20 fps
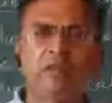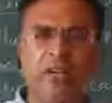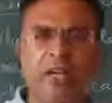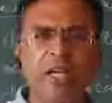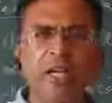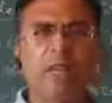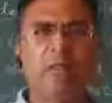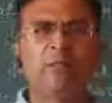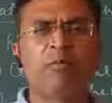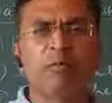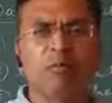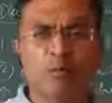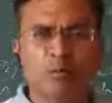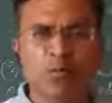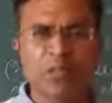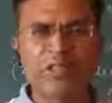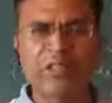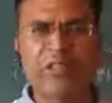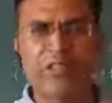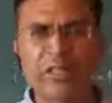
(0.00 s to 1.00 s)
We have
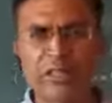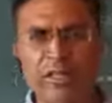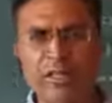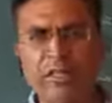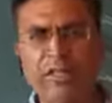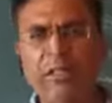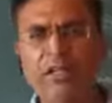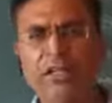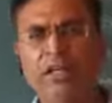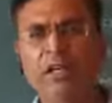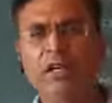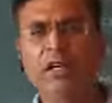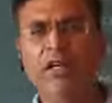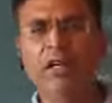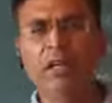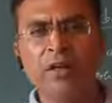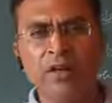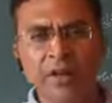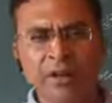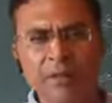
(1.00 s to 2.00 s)
to study
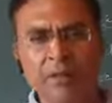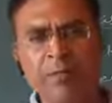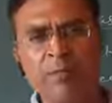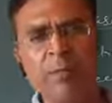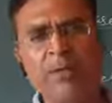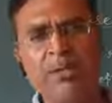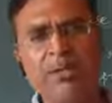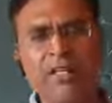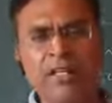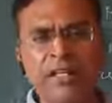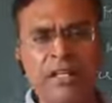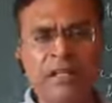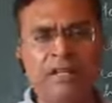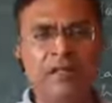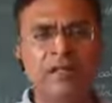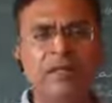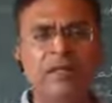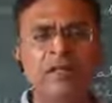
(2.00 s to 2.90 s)
deeply in